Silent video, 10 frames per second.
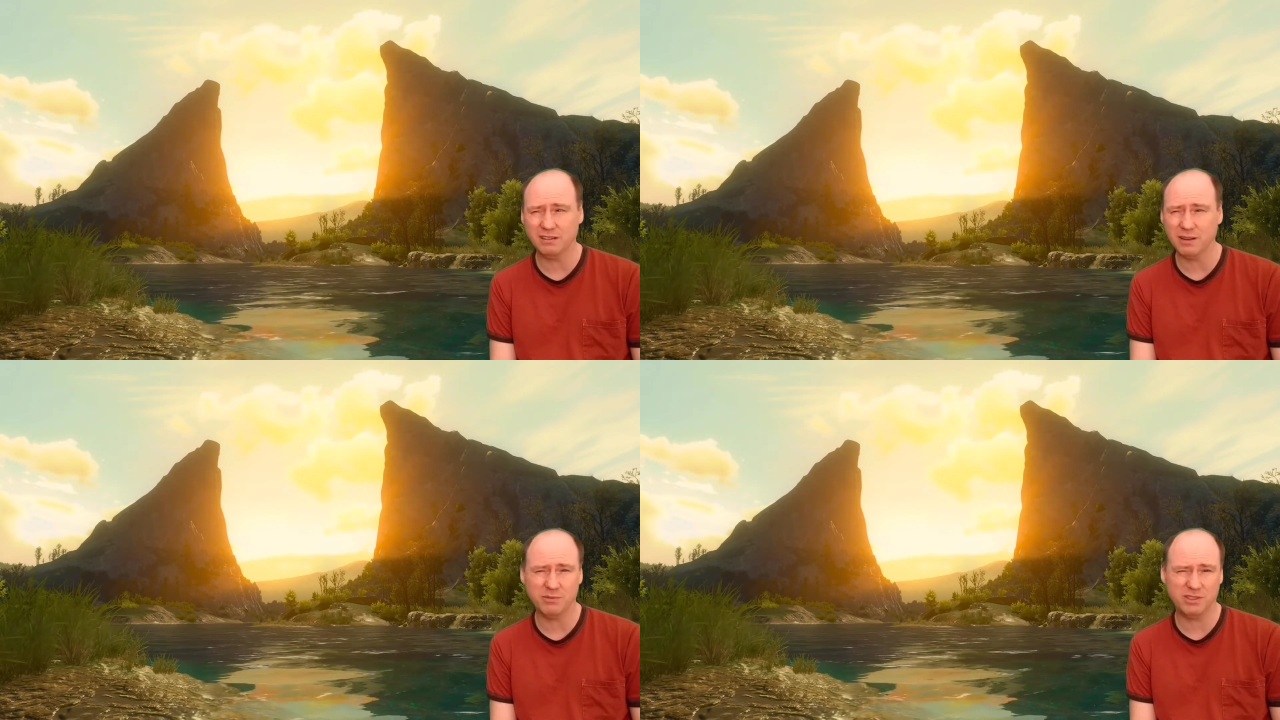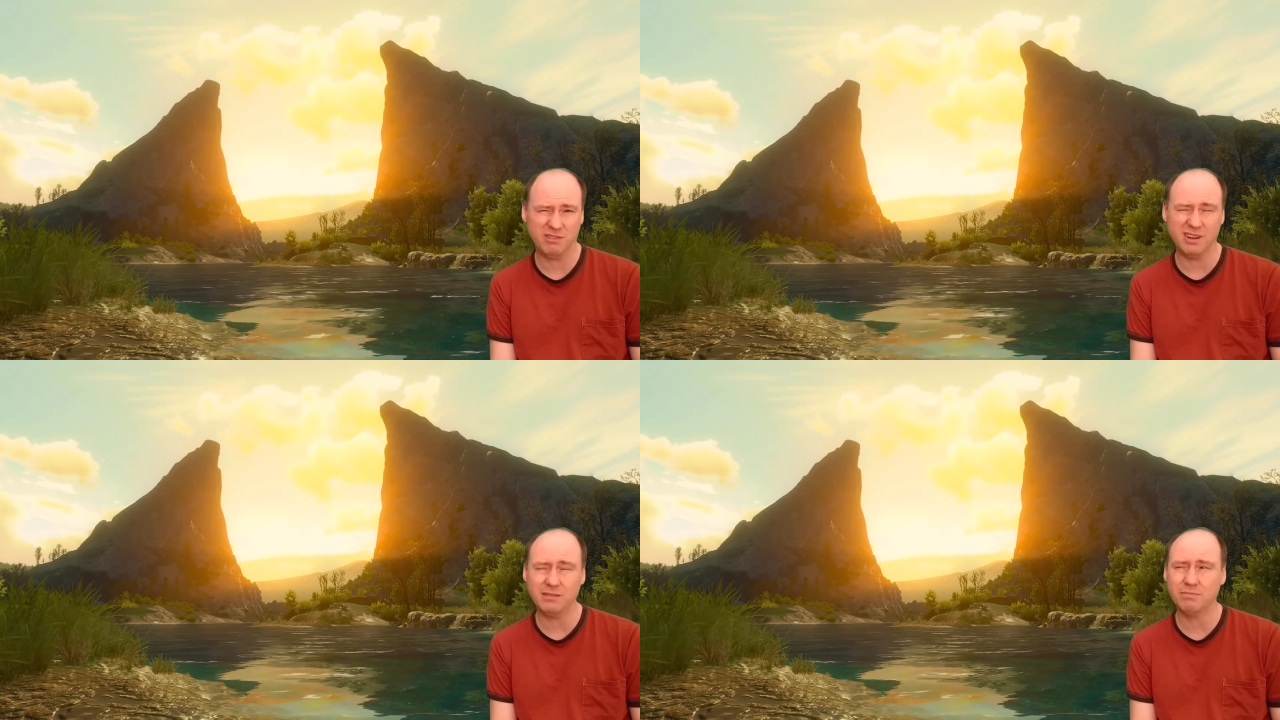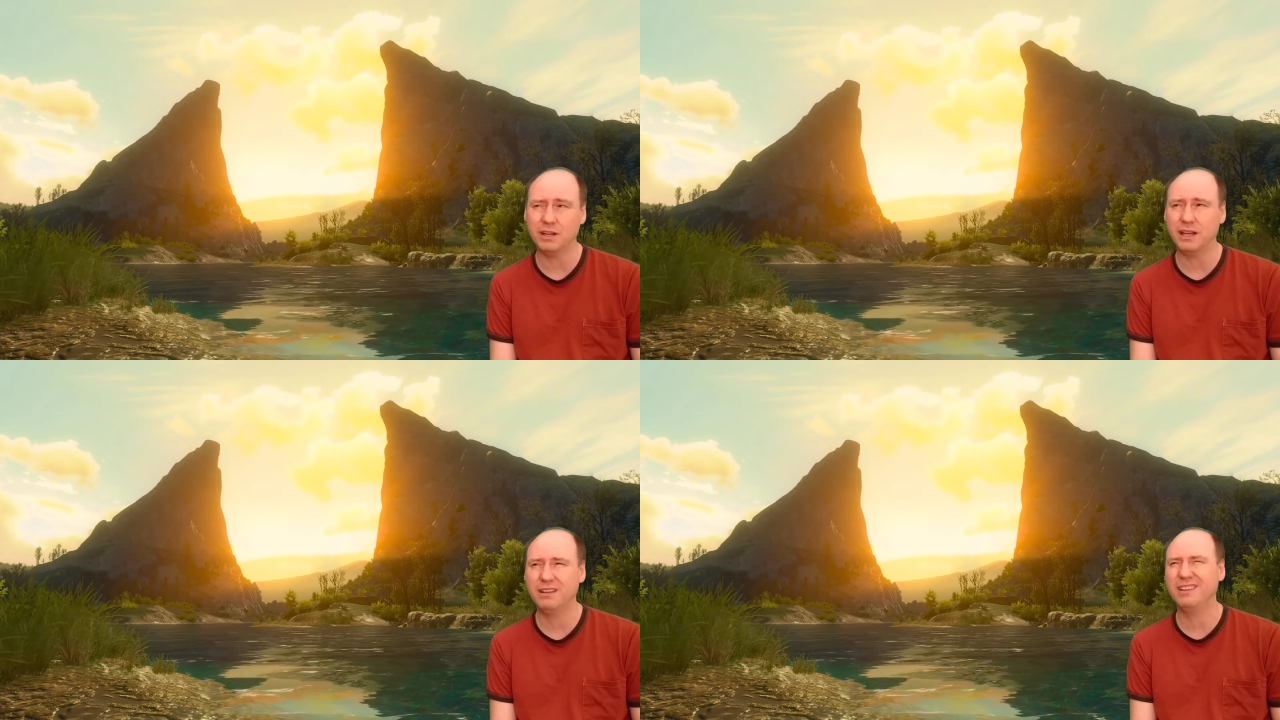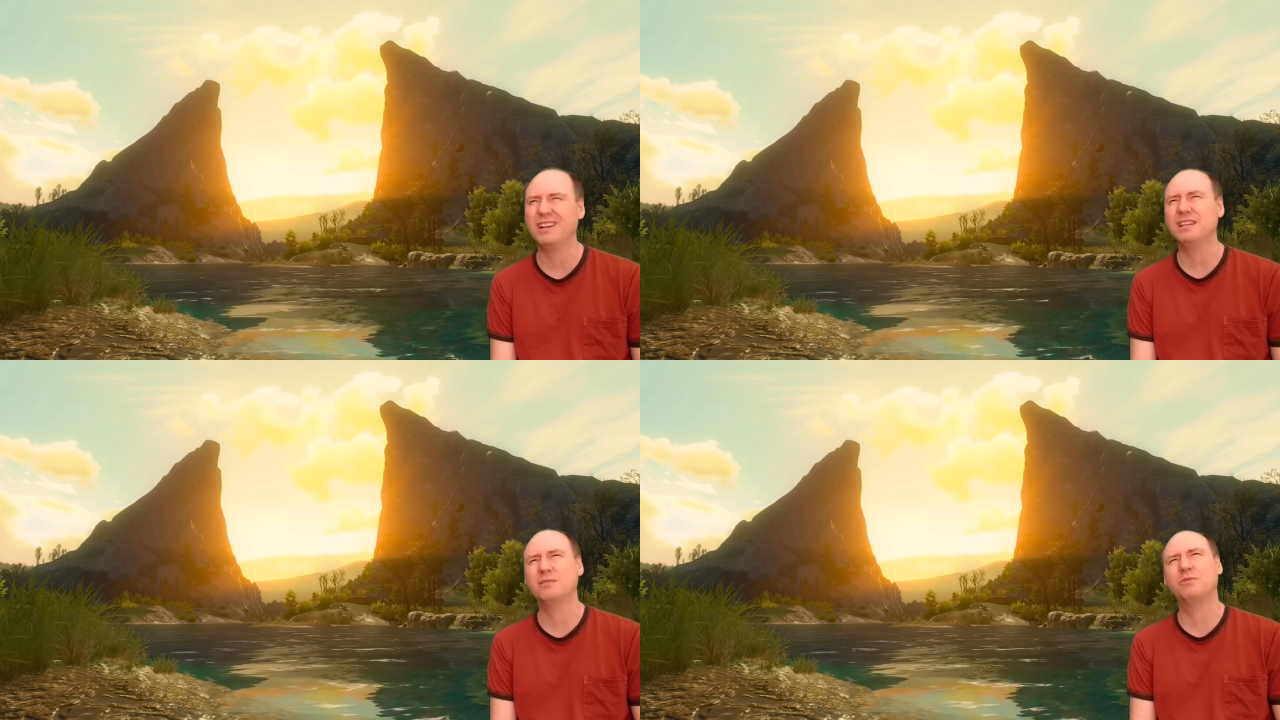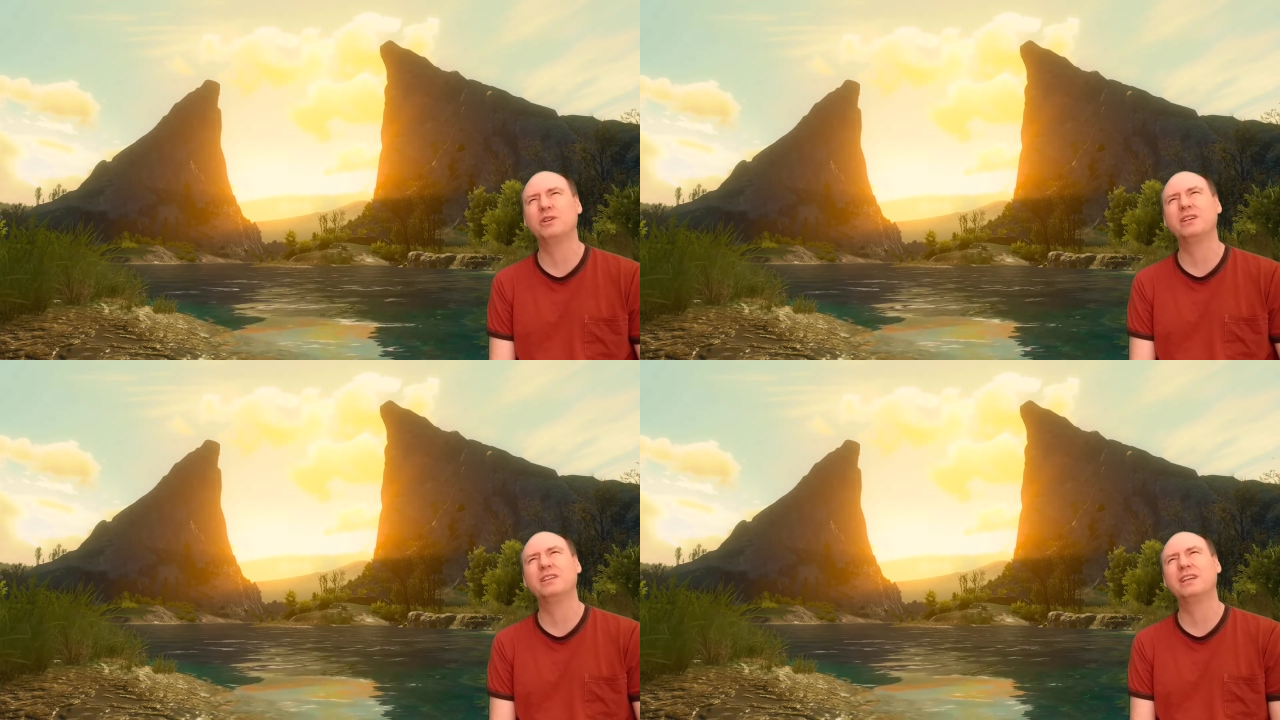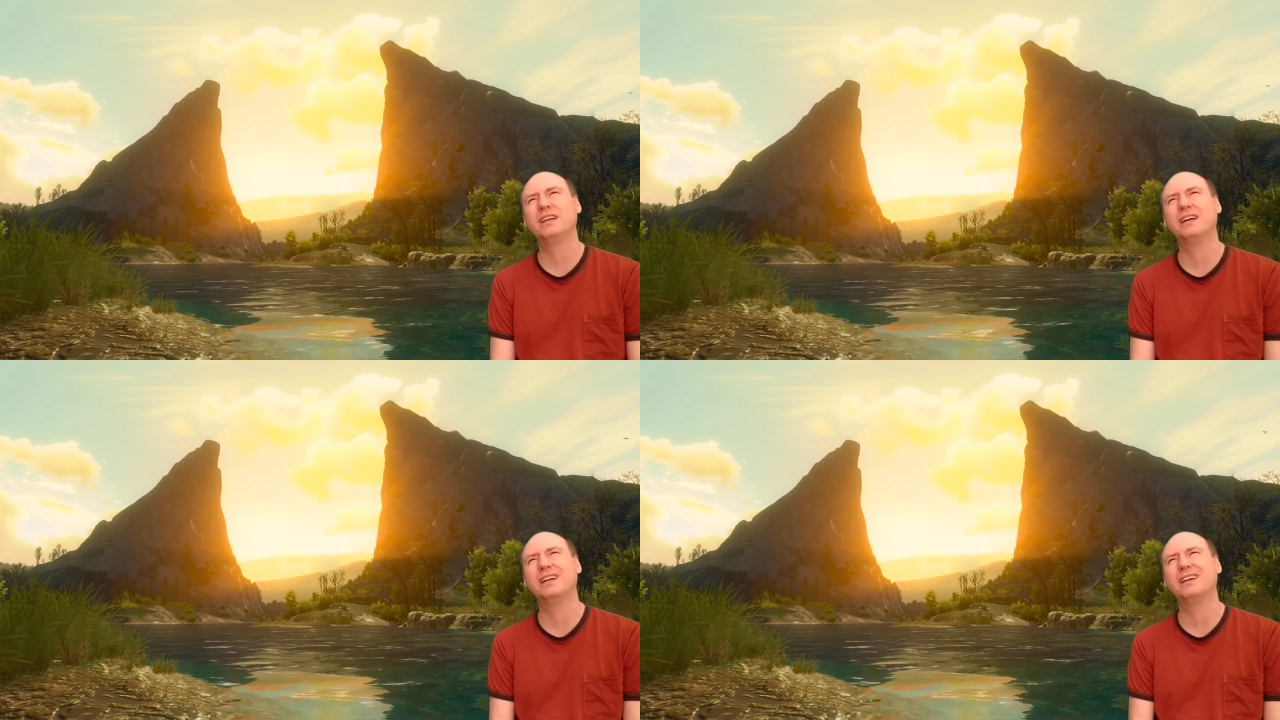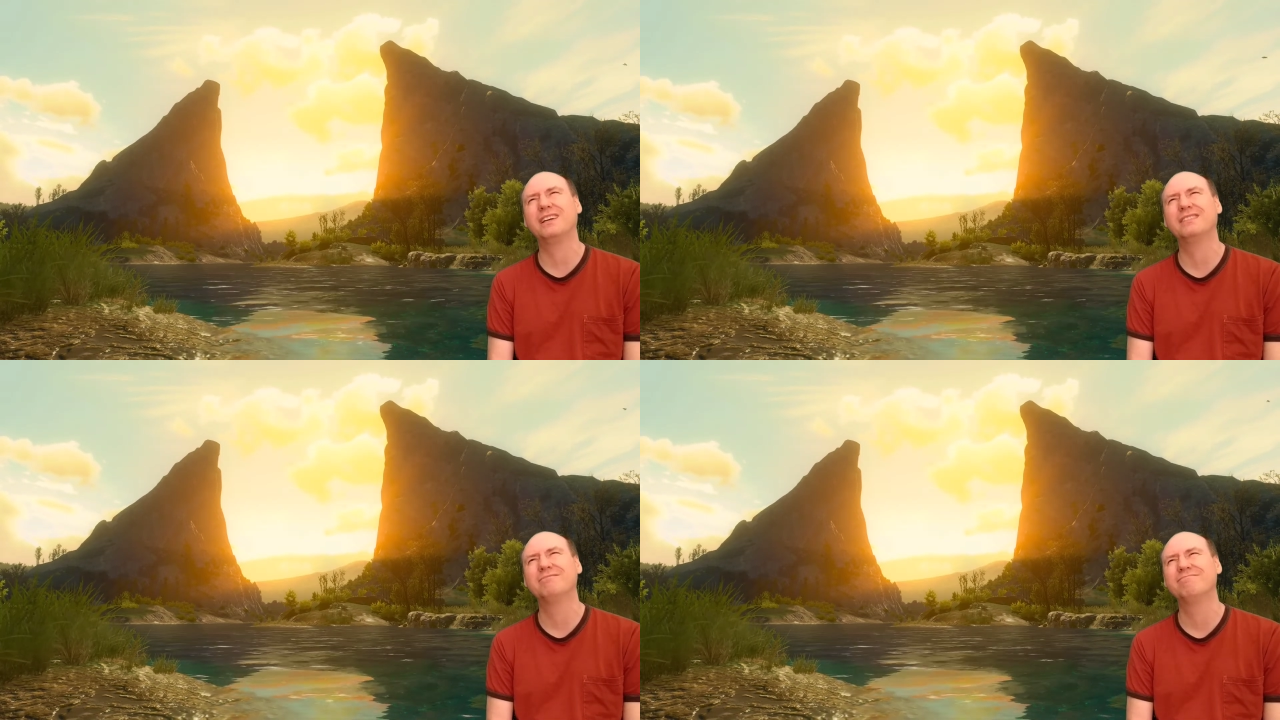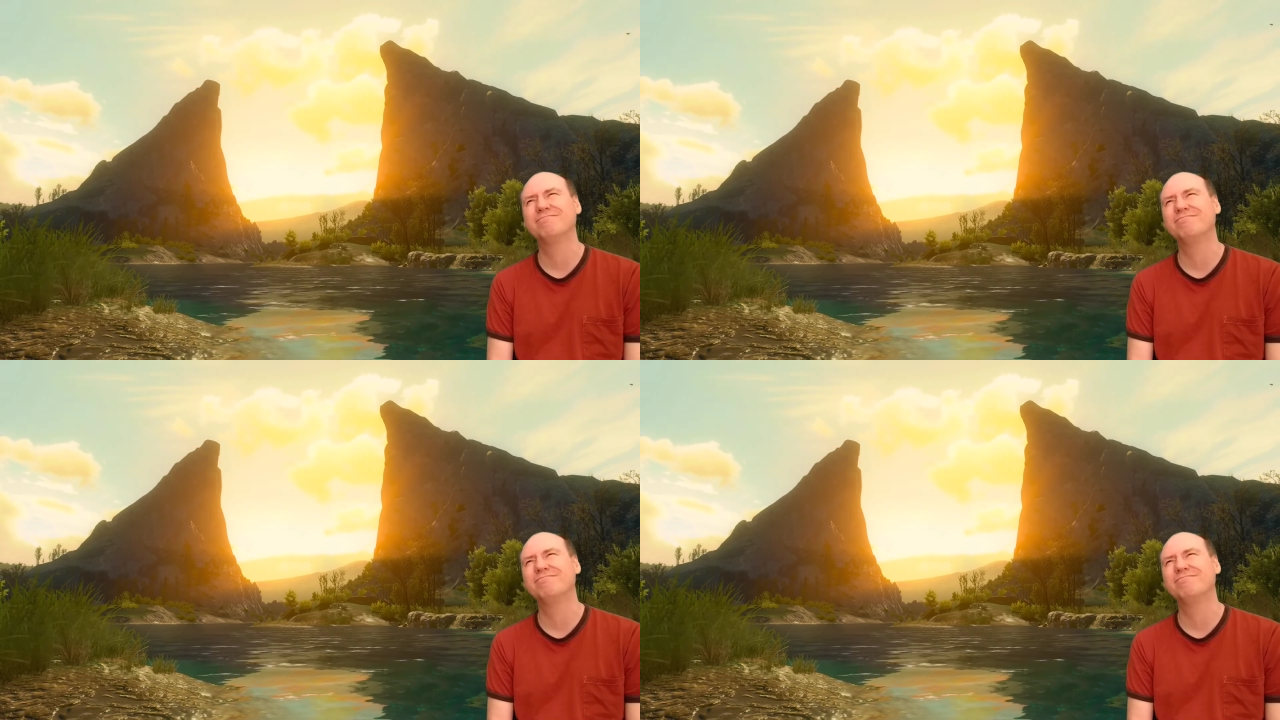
and that was great, but I, none of them really kind of